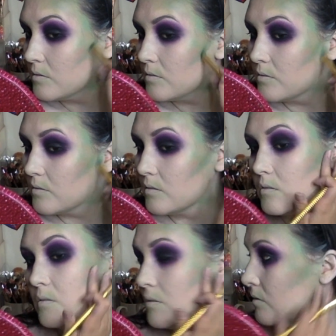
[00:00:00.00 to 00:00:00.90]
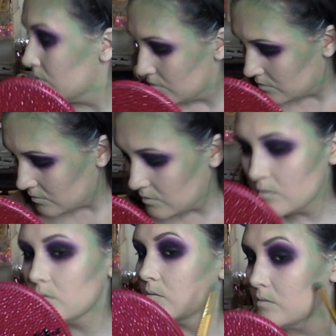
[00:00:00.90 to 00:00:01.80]
but it was a
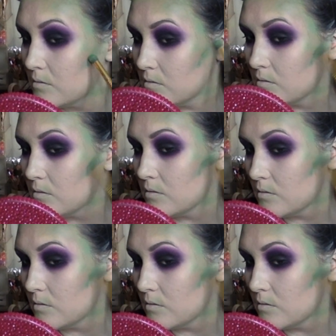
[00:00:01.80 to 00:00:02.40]
long time.